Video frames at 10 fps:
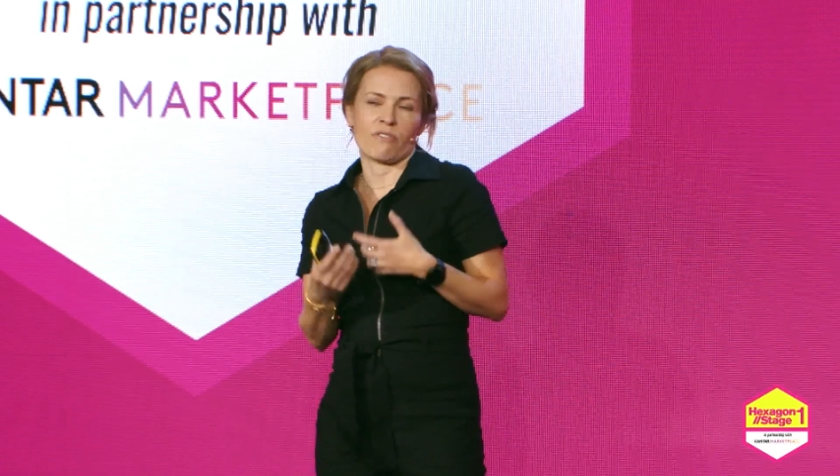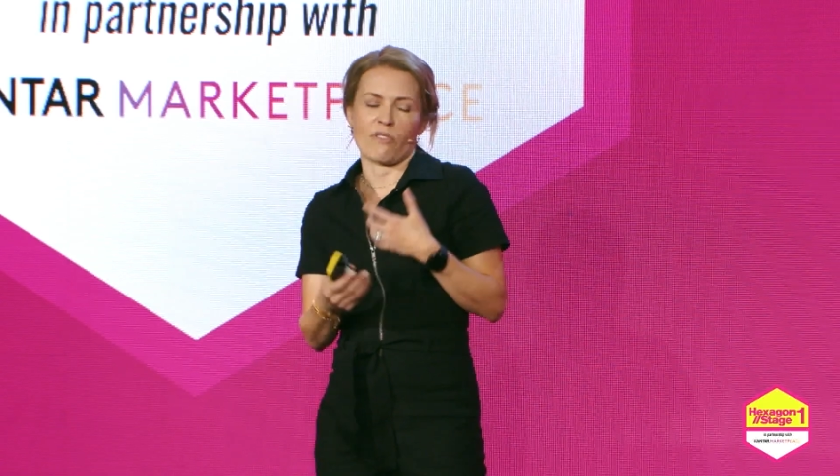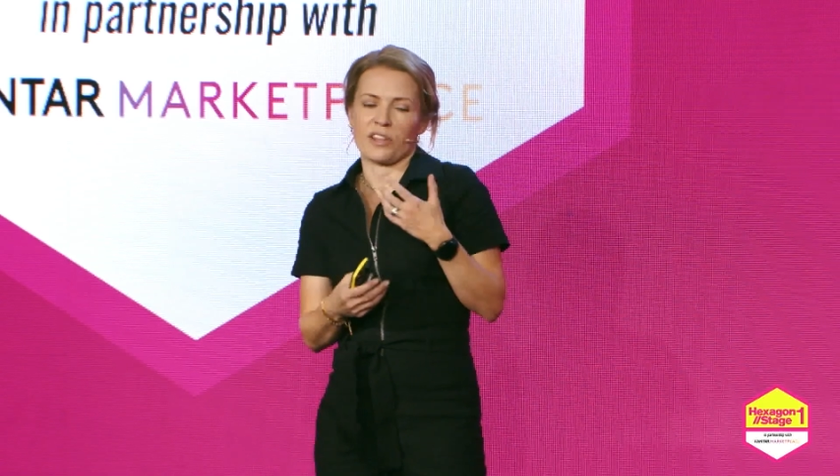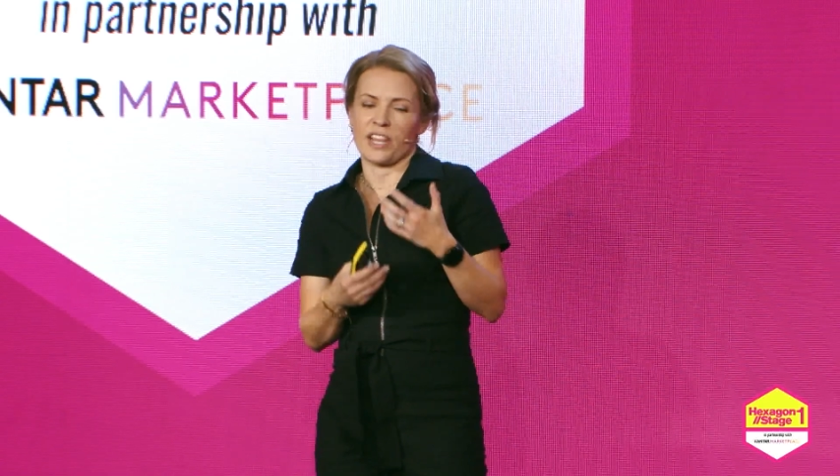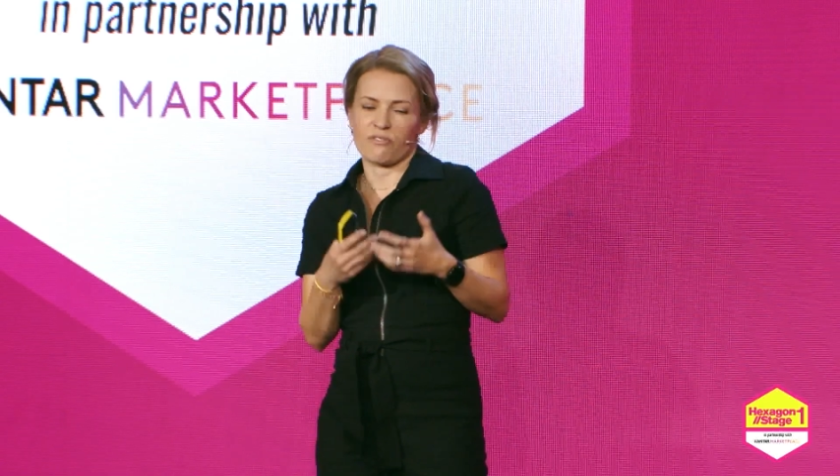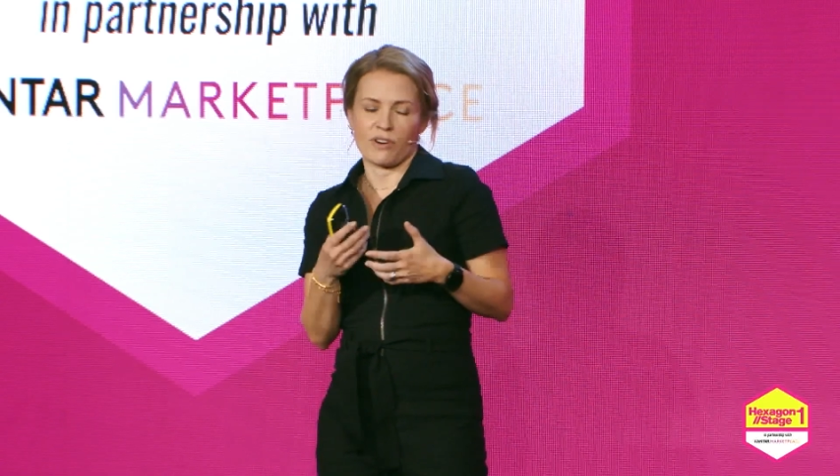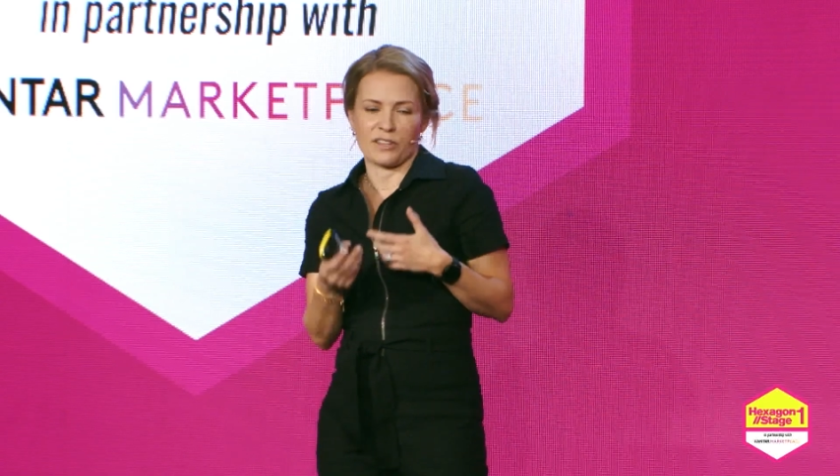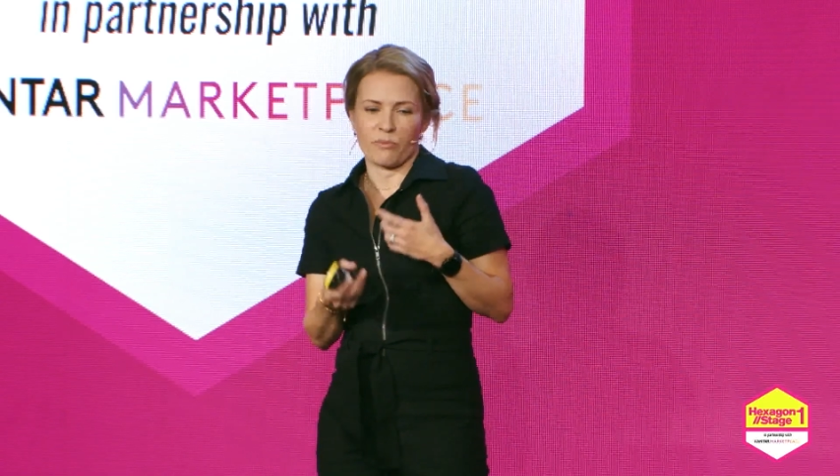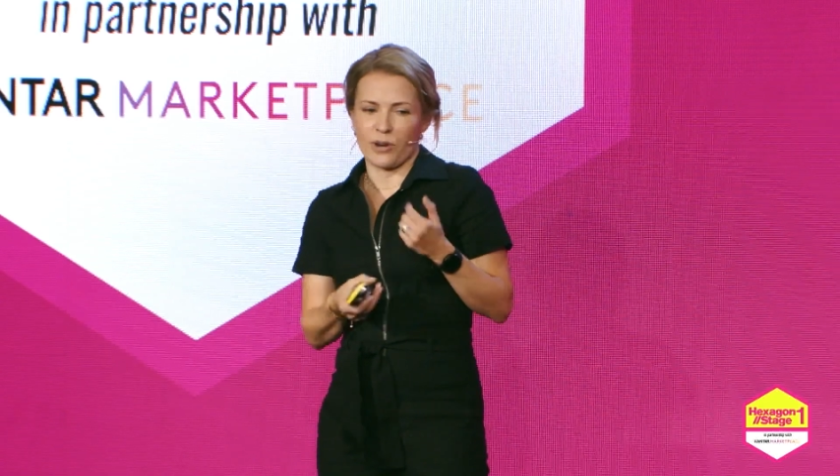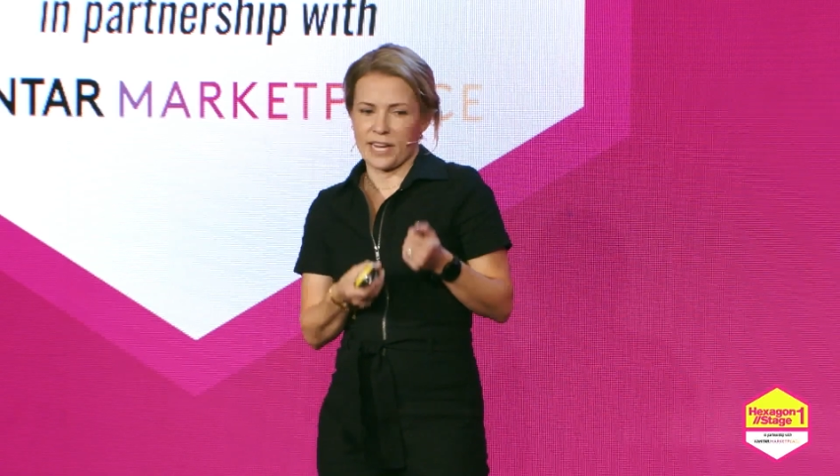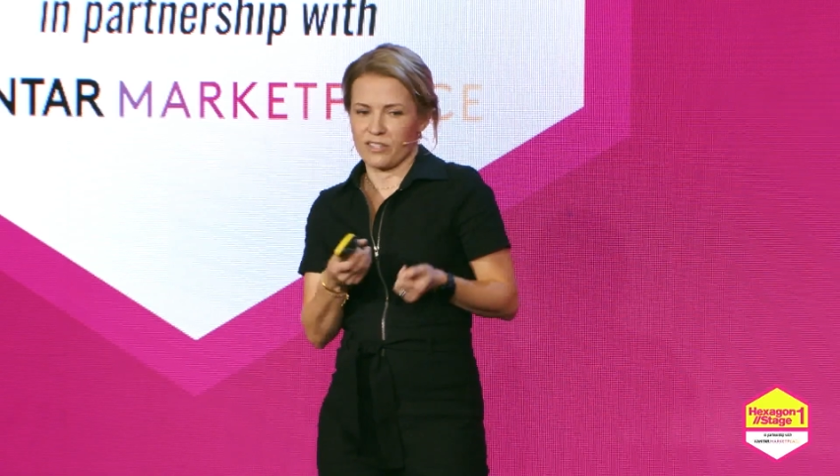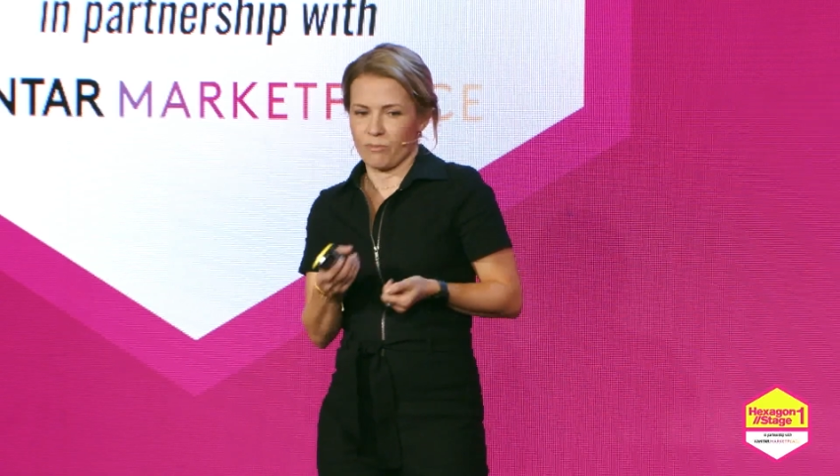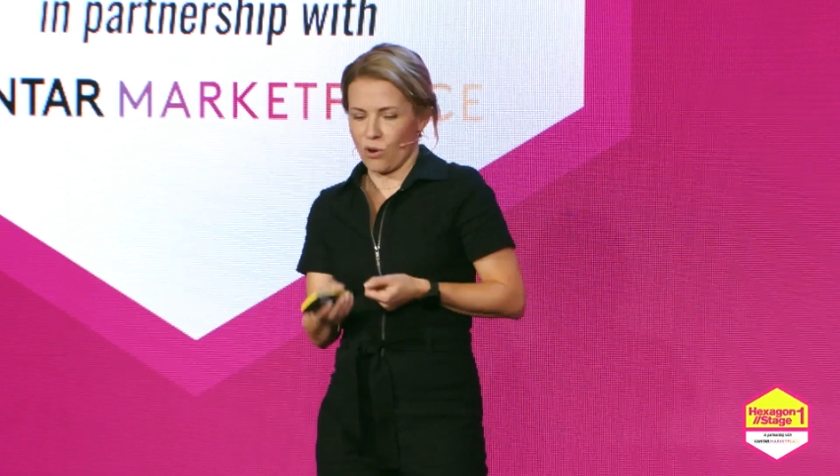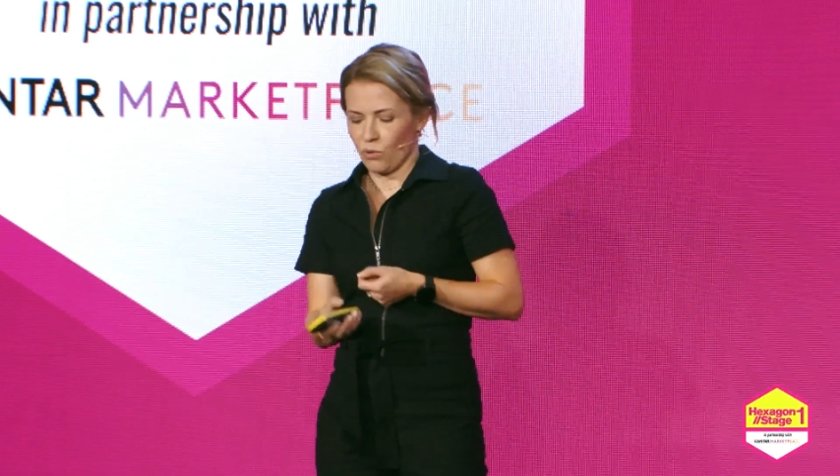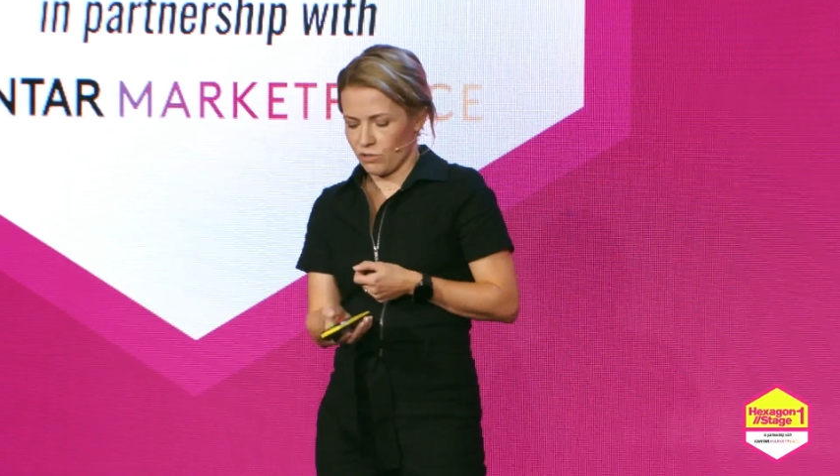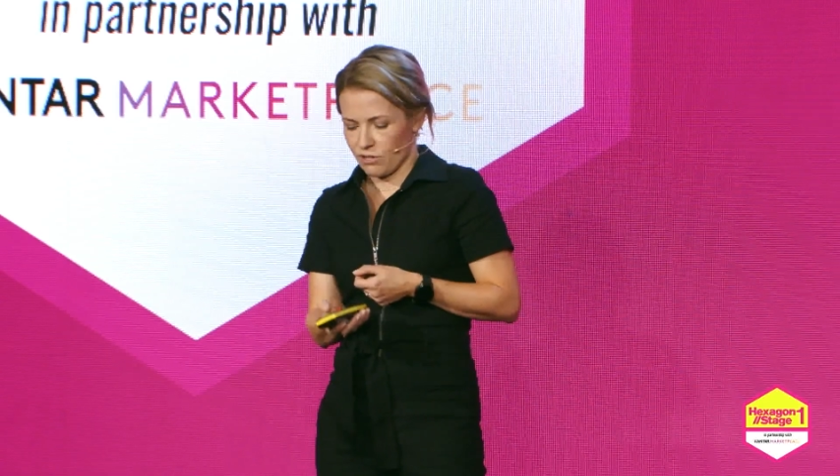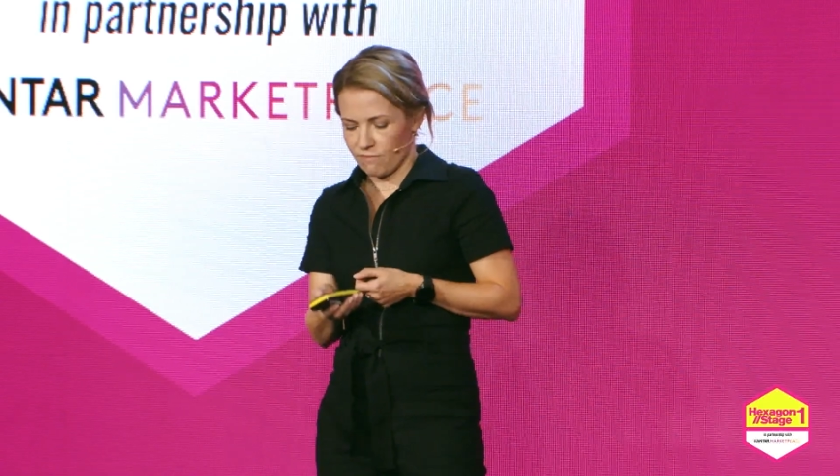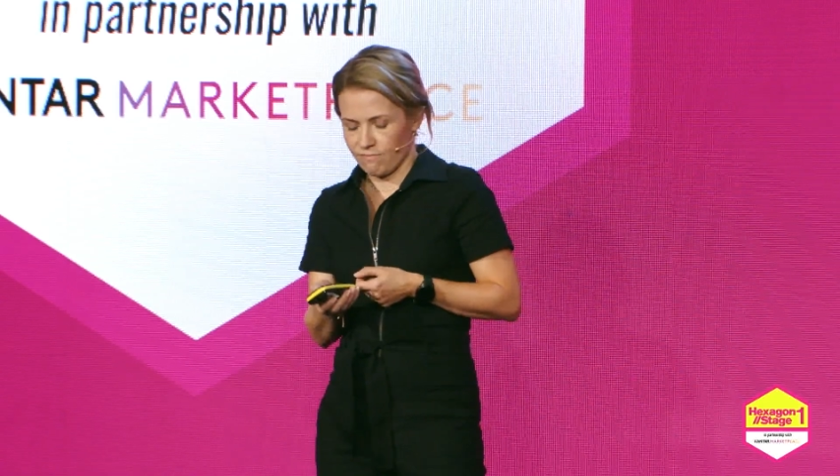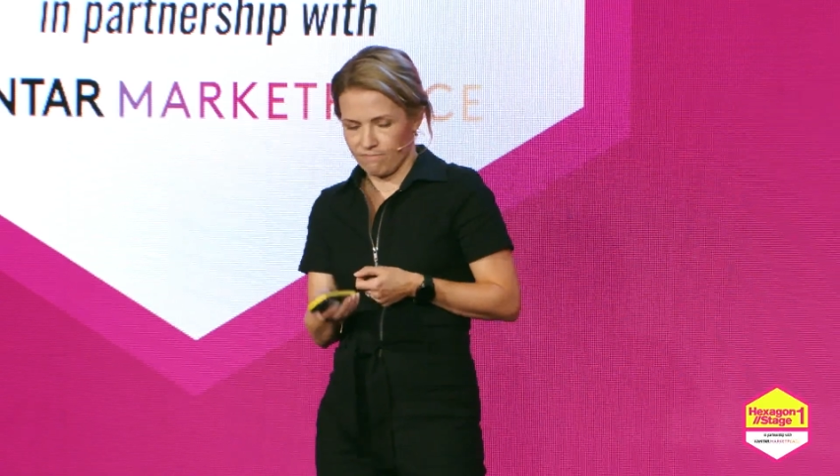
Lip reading: rather than trying to break the mold.